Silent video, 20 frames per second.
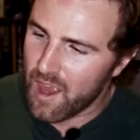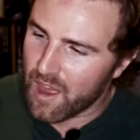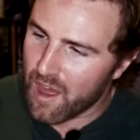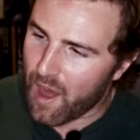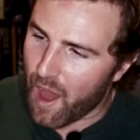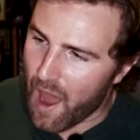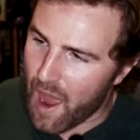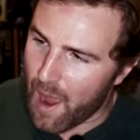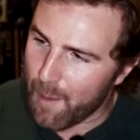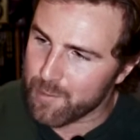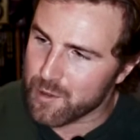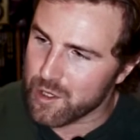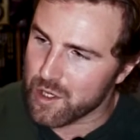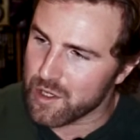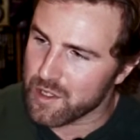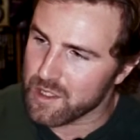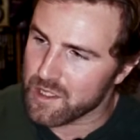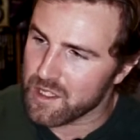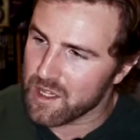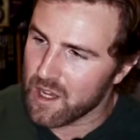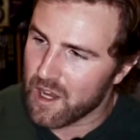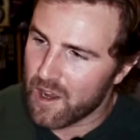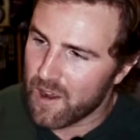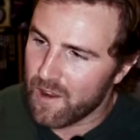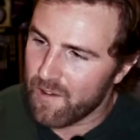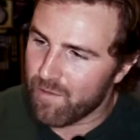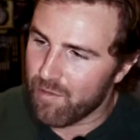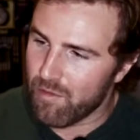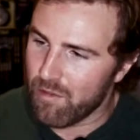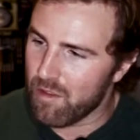captures
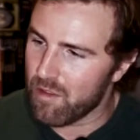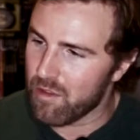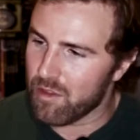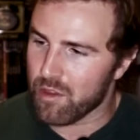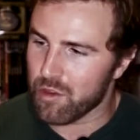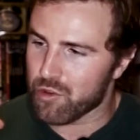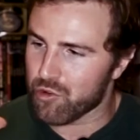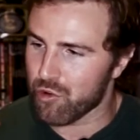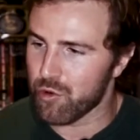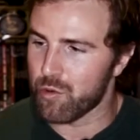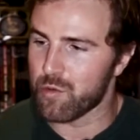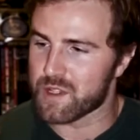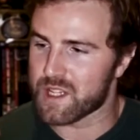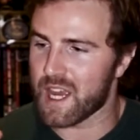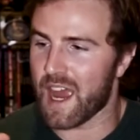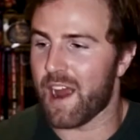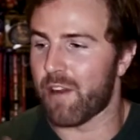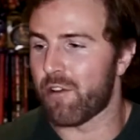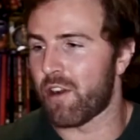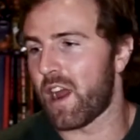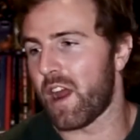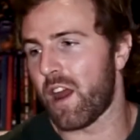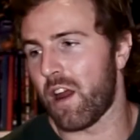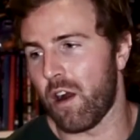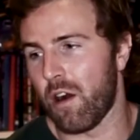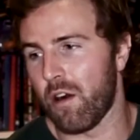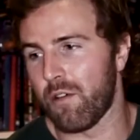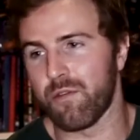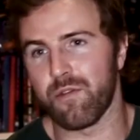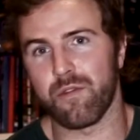the true terror
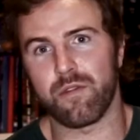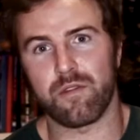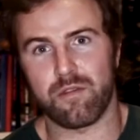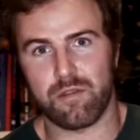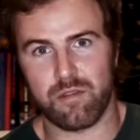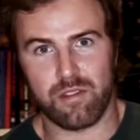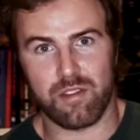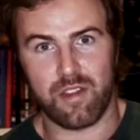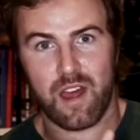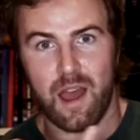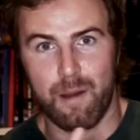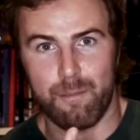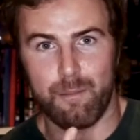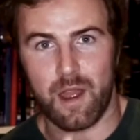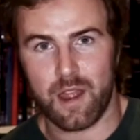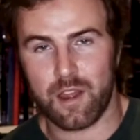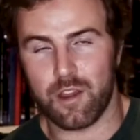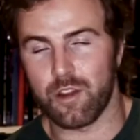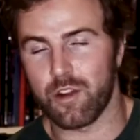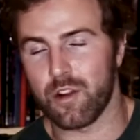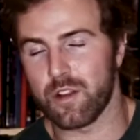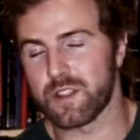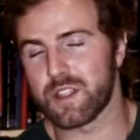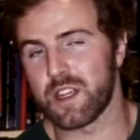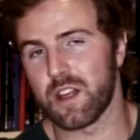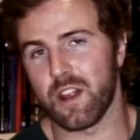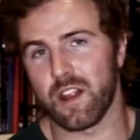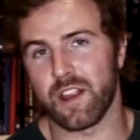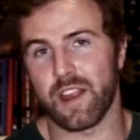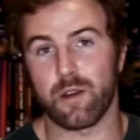of that
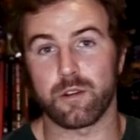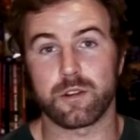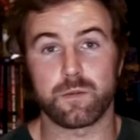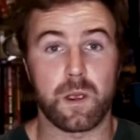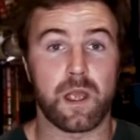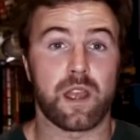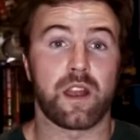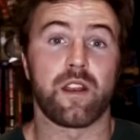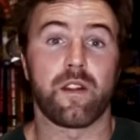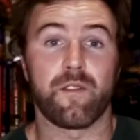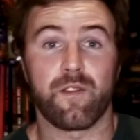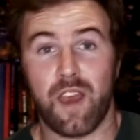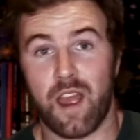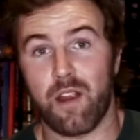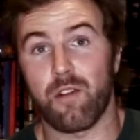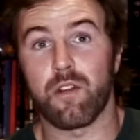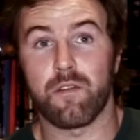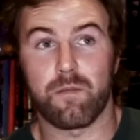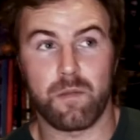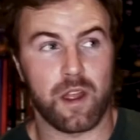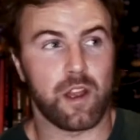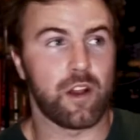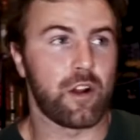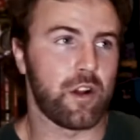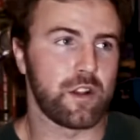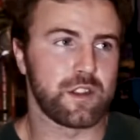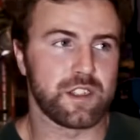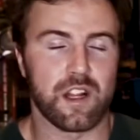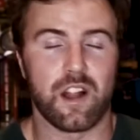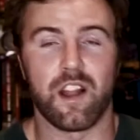Mechagodzilla. Now, speaking of terror of
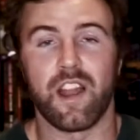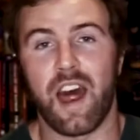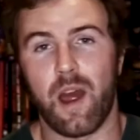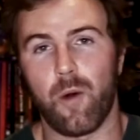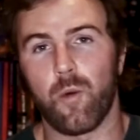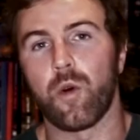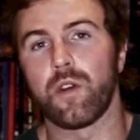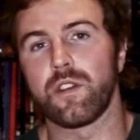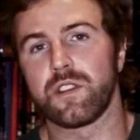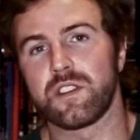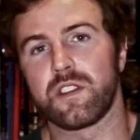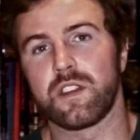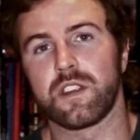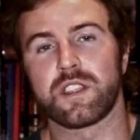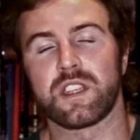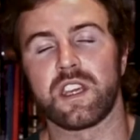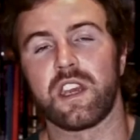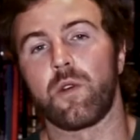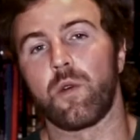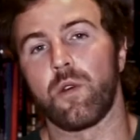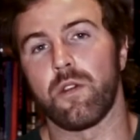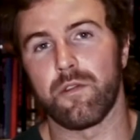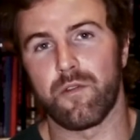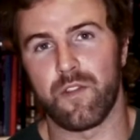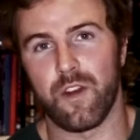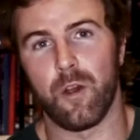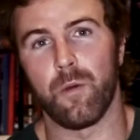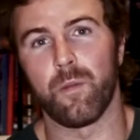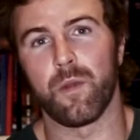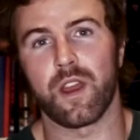Mechagodzilla, that was the sequel
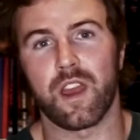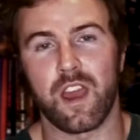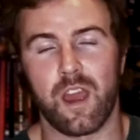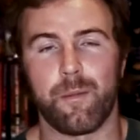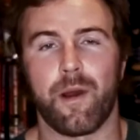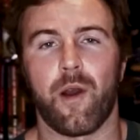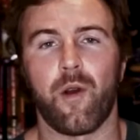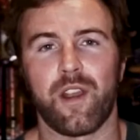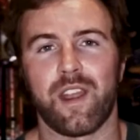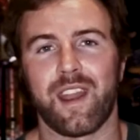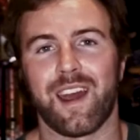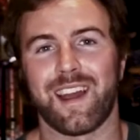film that came out in